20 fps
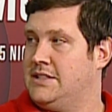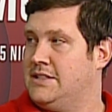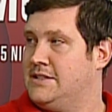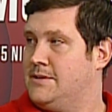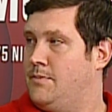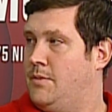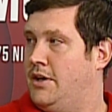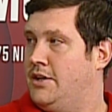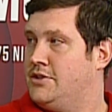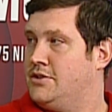as
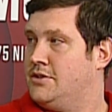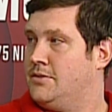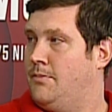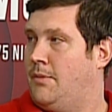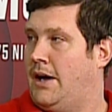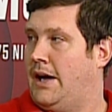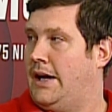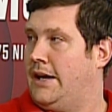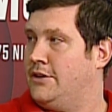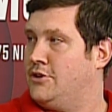much
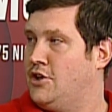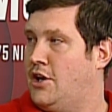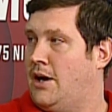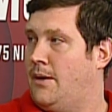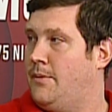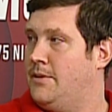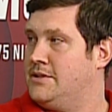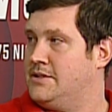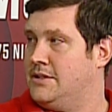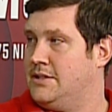my
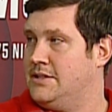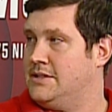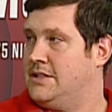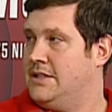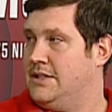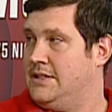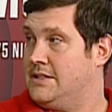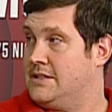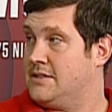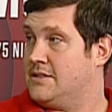job as it is
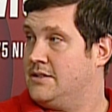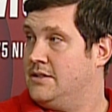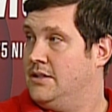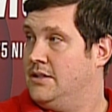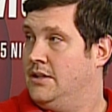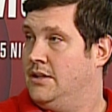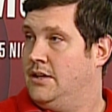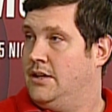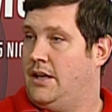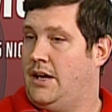his,
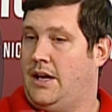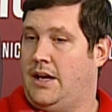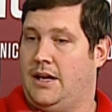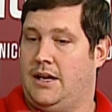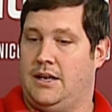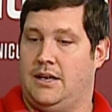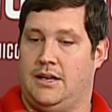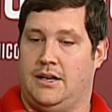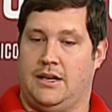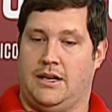
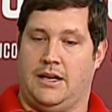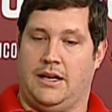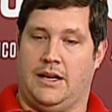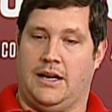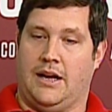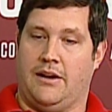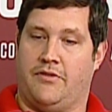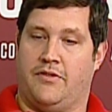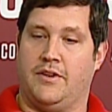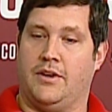and
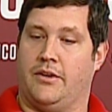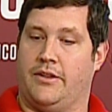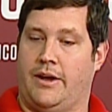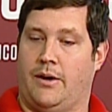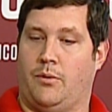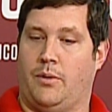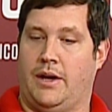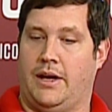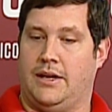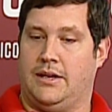I feel that
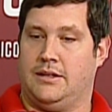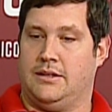way.